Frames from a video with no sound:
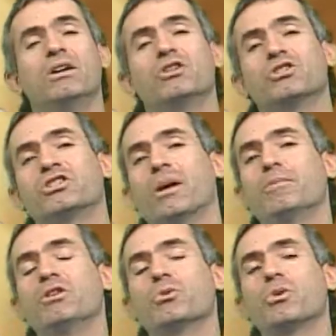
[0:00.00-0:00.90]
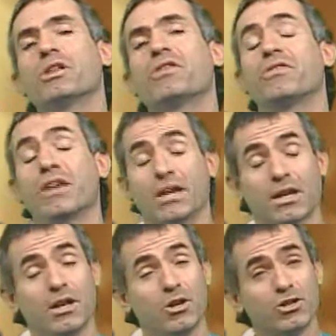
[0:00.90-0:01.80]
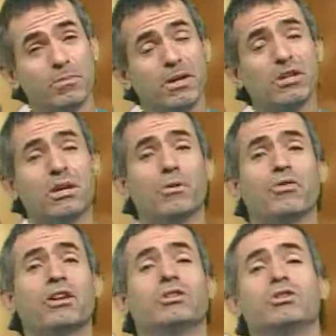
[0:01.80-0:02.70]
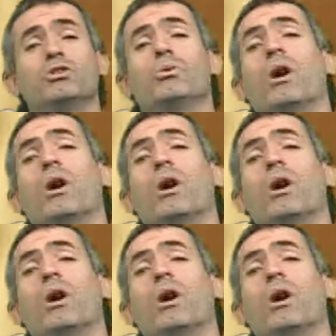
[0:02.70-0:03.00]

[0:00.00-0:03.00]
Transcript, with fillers: So something to really think. And also make you double think too.